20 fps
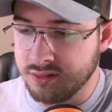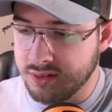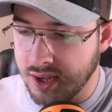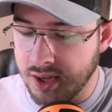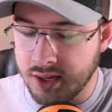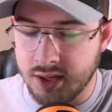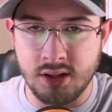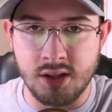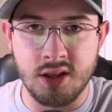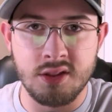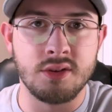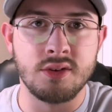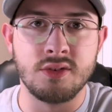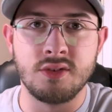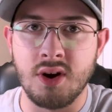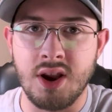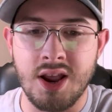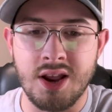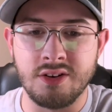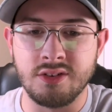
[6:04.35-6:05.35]
taking out the
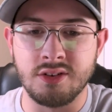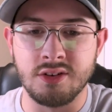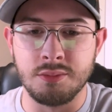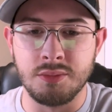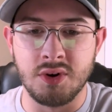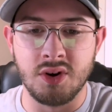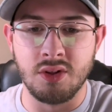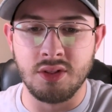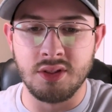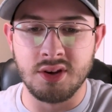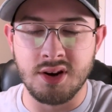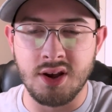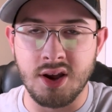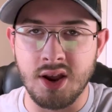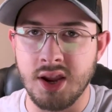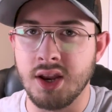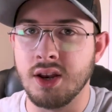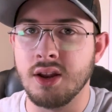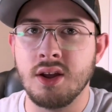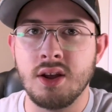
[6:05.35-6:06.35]
trash in the middle of the
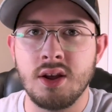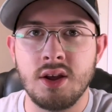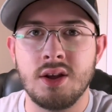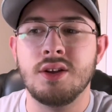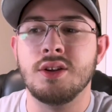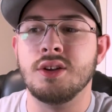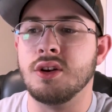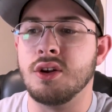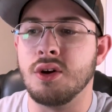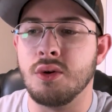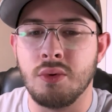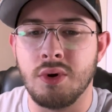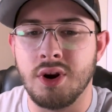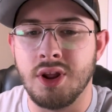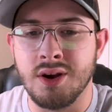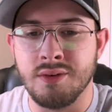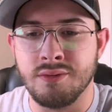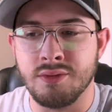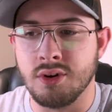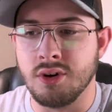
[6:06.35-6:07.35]
night,
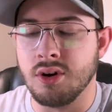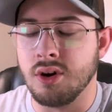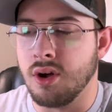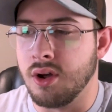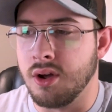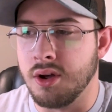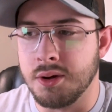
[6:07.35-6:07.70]
whatever,